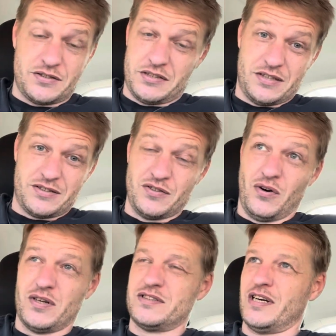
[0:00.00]
it's not,
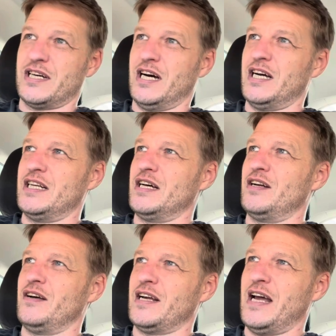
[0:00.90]
it's like a, you know,
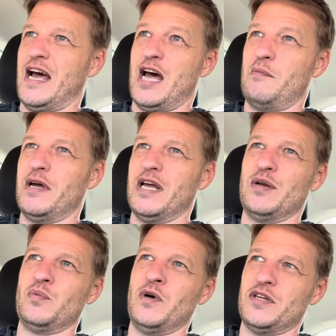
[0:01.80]
like Ham
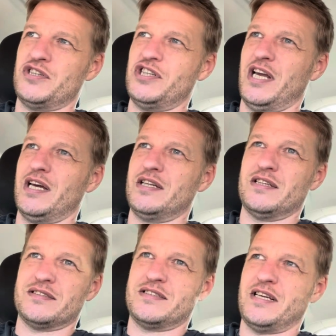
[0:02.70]
in Wiltshire, it
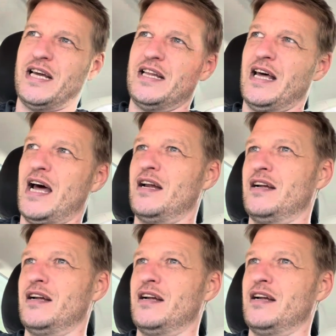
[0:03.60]
doesn't say that.